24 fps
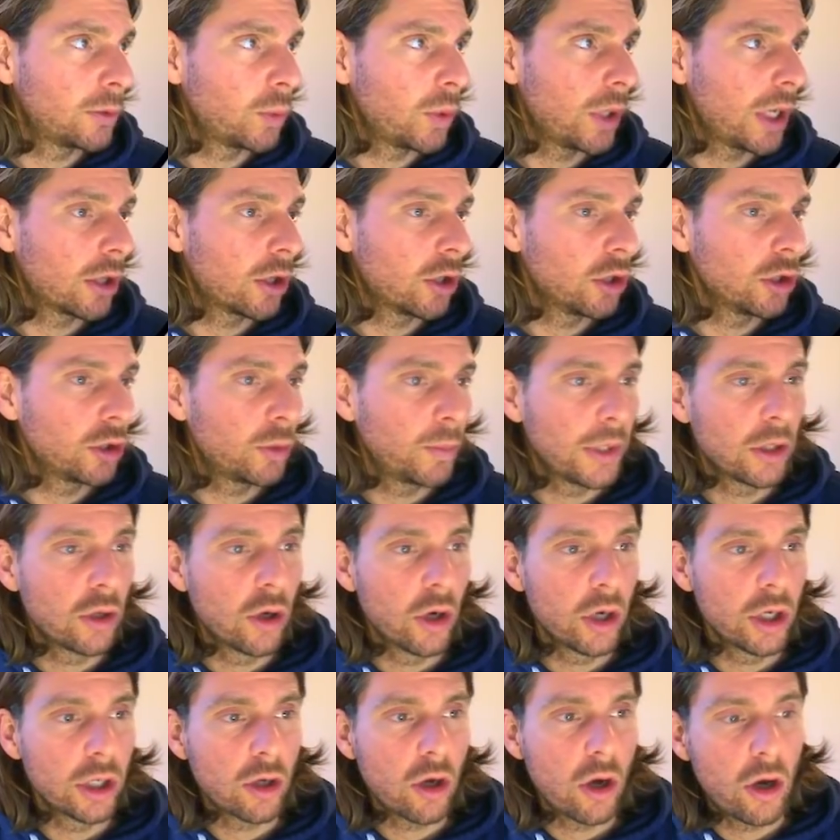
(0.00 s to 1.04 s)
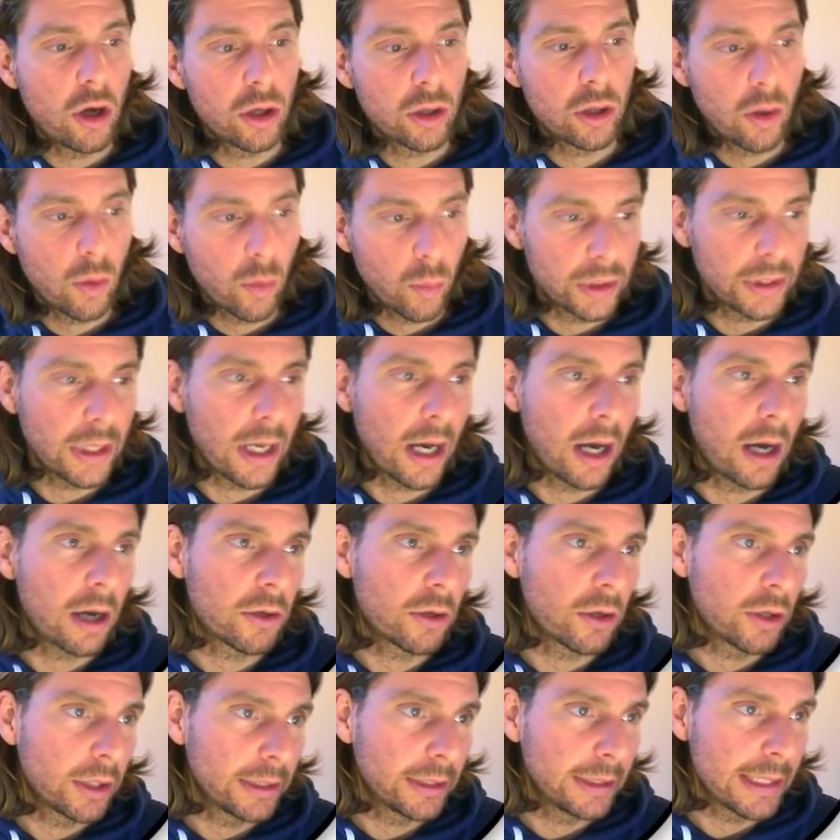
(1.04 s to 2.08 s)
are going to be going on with our
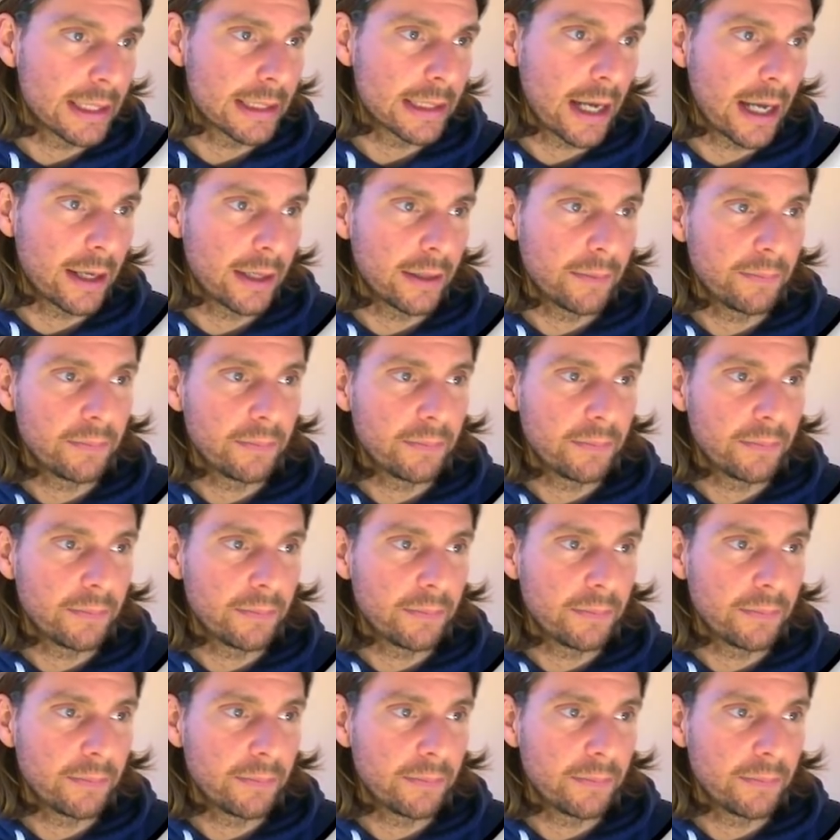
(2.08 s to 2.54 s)
design.